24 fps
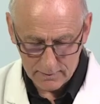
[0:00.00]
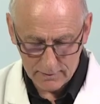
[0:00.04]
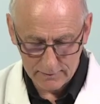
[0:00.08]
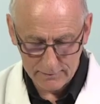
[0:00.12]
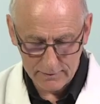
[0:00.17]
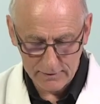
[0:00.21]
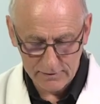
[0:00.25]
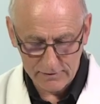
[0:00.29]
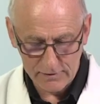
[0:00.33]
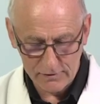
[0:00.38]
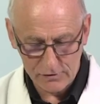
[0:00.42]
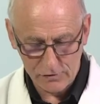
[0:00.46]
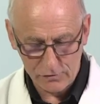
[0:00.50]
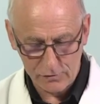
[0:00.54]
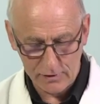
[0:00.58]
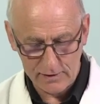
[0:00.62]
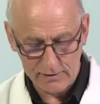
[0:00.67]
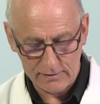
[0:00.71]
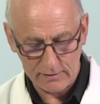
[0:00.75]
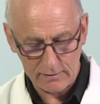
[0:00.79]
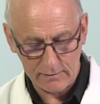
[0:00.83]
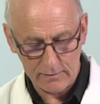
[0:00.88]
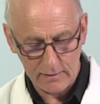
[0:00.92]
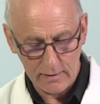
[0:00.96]
and this
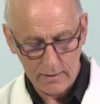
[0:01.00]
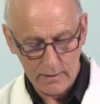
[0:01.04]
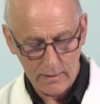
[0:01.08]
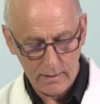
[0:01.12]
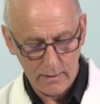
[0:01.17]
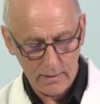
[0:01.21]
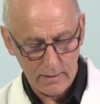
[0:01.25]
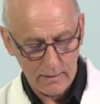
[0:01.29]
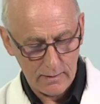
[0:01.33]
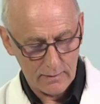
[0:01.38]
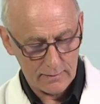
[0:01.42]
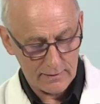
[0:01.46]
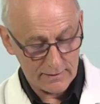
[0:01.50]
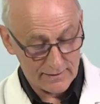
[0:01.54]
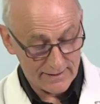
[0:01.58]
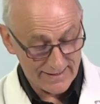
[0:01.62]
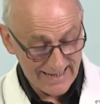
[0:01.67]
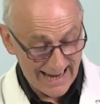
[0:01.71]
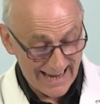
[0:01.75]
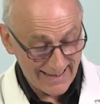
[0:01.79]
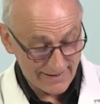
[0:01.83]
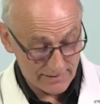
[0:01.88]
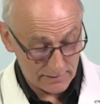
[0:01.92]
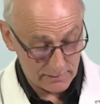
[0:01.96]

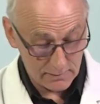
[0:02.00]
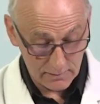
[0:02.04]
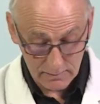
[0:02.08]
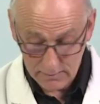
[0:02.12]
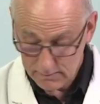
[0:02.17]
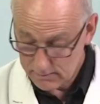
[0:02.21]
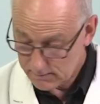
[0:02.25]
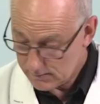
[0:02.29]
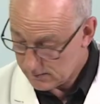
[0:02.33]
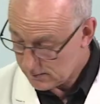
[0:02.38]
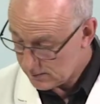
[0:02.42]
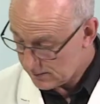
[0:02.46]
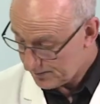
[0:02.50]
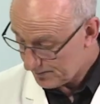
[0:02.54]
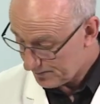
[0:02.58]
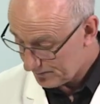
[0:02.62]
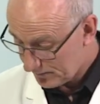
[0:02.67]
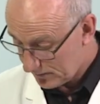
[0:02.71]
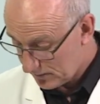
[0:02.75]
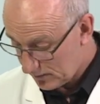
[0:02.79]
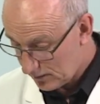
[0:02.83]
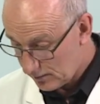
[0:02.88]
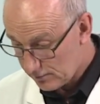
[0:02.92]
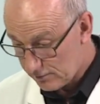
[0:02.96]
is added
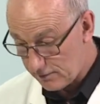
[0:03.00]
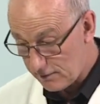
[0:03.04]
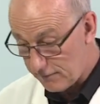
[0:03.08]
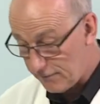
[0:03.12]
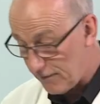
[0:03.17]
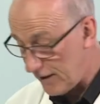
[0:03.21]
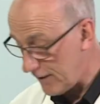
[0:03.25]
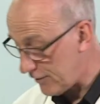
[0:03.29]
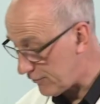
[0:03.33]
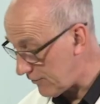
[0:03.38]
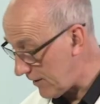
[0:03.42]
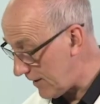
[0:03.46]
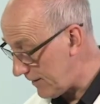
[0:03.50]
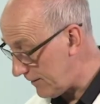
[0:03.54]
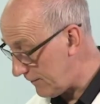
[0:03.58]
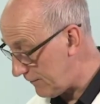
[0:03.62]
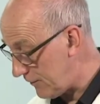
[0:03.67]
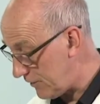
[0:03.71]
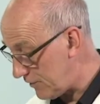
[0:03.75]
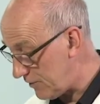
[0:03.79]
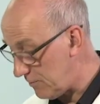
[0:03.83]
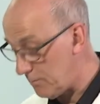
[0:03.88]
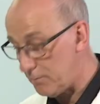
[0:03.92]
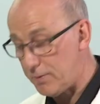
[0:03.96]
to the factor VIII
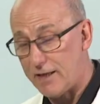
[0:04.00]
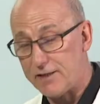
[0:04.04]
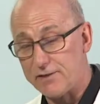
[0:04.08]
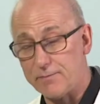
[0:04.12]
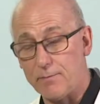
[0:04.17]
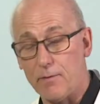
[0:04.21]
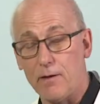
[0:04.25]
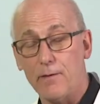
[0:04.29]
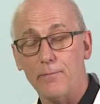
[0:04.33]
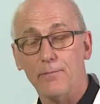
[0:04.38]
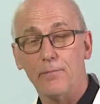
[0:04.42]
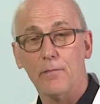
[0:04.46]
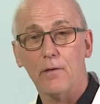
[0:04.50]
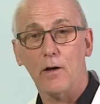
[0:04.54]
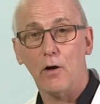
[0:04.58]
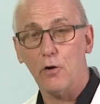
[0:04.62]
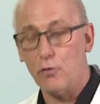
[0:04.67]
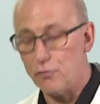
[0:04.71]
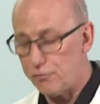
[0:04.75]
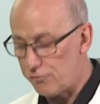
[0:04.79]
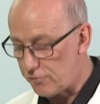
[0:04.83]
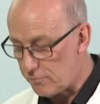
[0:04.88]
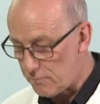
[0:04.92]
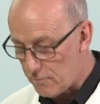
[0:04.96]
deficient plasma,
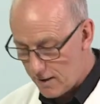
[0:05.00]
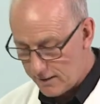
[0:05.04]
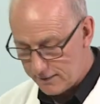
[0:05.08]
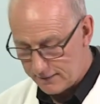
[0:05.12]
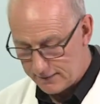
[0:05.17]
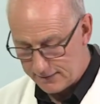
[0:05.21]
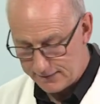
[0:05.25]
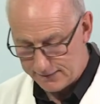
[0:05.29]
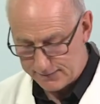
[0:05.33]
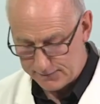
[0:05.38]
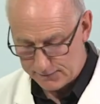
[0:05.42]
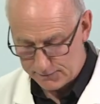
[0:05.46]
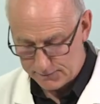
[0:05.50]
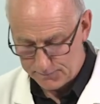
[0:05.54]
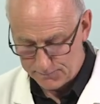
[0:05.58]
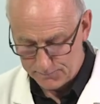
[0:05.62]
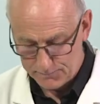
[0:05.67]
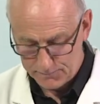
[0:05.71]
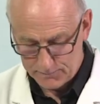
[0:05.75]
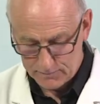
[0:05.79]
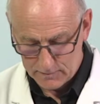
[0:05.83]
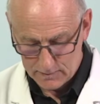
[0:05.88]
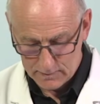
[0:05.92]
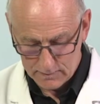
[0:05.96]
100 microlitres.
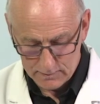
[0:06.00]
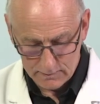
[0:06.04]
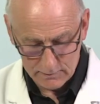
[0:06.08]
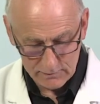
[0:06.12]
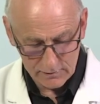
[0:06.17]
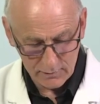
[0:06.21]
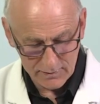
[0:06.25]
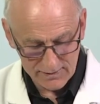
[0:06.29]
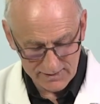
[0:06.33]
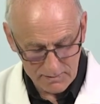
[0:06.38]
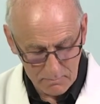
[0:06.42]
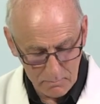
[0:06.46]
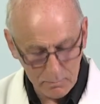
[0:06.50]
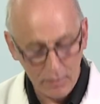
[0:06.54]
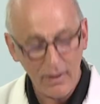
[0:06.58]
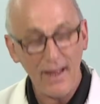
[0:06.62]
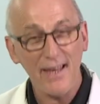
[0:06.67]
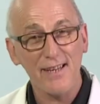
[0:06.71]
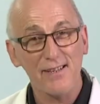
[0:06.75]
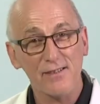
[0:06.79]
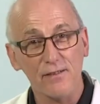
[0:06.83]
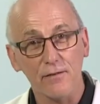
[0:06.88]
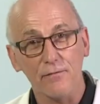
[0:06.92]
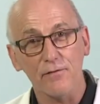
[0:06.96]
So it's in
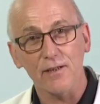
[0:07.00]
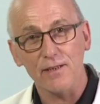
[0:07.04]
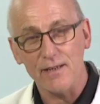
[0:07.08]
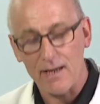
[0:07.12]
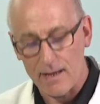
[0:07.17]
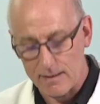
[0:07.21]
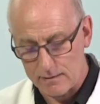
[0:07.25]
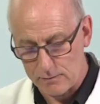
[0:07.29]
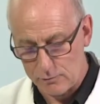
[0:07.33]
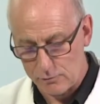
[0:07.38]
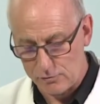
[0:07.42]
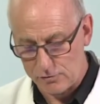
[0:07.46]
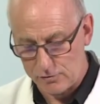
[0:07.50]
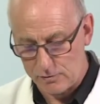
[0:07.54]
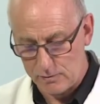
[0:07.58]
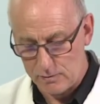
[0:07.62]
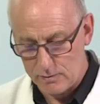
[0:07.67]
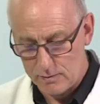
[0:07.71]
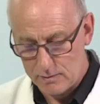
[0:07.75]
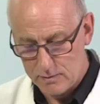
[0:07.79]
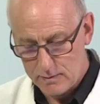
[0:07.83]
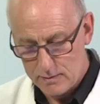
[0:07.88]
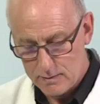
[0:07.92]
place of the dilution.